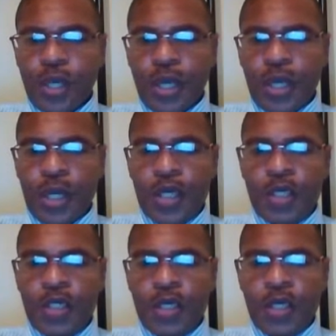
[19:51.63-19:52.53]

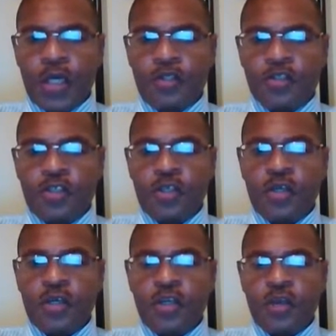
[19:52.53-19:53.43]
and She
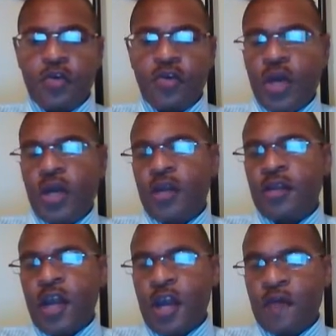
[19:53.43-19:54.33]
ended up creating a
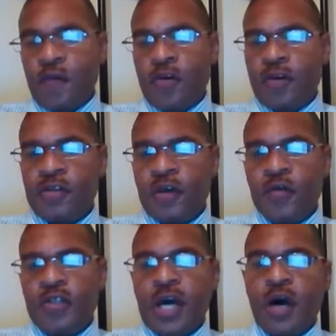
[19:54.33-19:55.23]
name for herself,
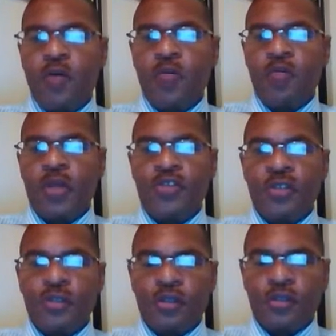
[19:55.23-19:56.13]
which I'll
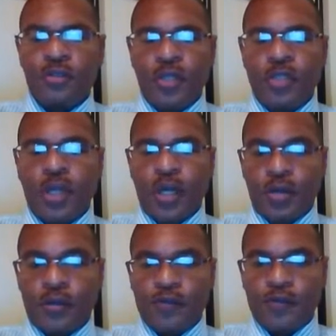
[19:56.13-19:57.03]
mention a little bit
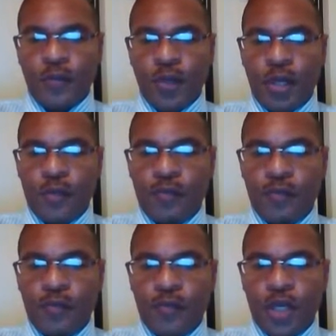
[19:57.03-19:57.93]
later. Okay.
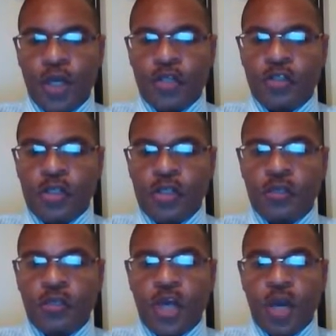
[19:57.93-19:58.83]

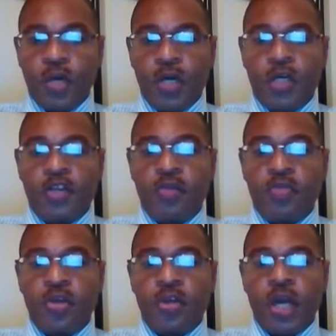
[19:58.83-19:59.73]
She became an
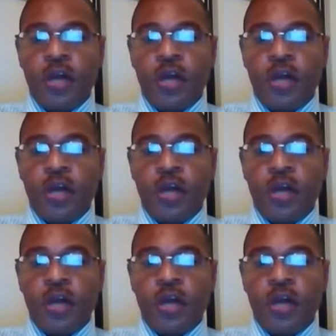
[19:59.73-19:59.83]
independent